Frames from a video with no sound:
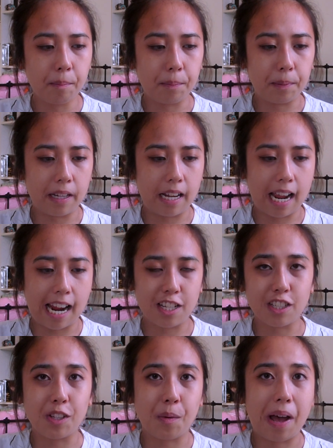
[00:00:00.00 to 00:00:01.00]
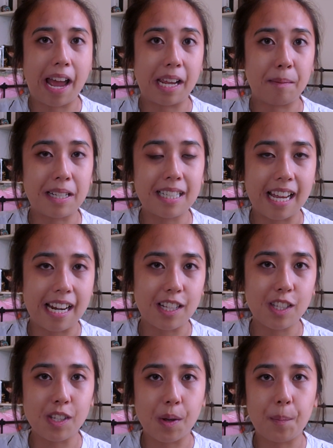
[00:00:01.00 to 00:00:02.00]
but I just know I am excited.
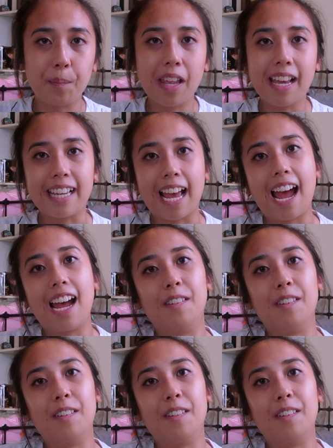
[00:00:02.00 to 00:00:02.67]
So yeah,